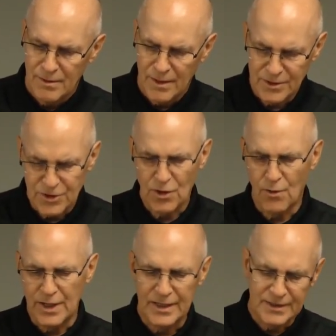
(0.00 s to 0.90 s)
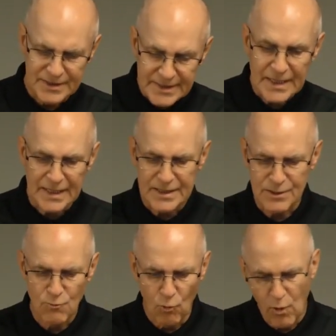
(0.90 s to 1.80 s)
And so in
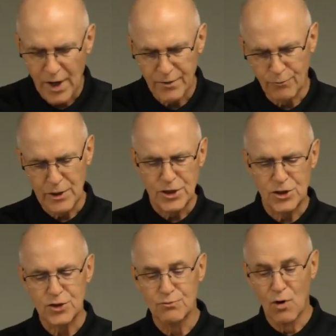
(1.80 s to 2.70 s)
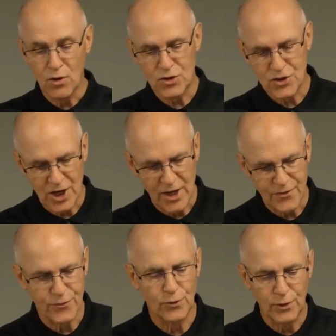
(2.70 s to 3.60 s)
Sikhism, one reaches moksha
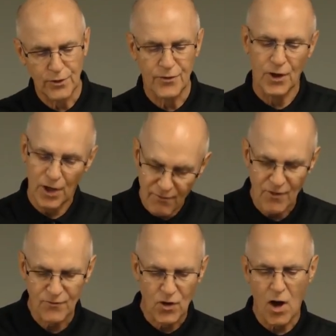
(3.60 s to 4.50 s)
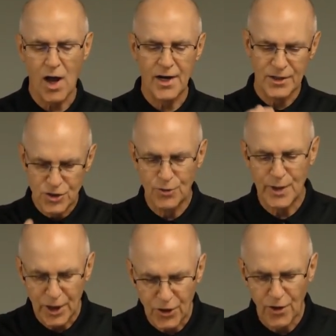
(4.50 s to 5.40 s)
through the love of God and
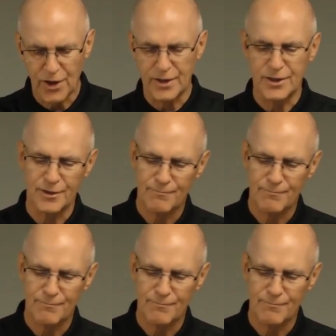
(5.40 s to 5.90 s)
doing good.